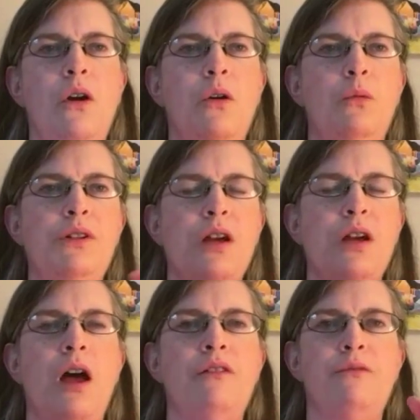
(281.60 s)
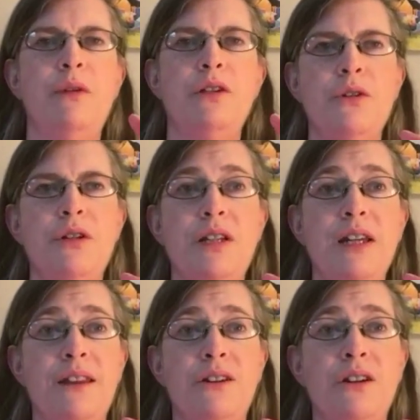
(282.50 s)
We solve mysteries
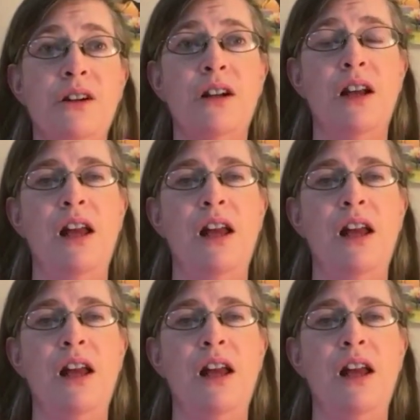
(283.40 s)
together.